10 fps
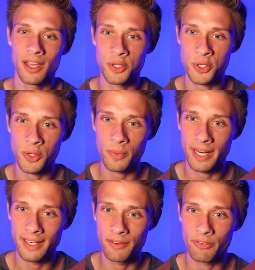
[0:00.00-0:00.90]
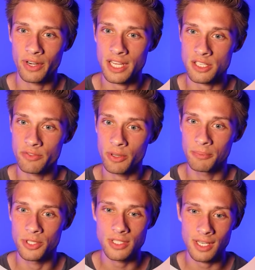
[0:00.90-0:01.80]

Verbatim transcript: I'll show you what I did for each of them just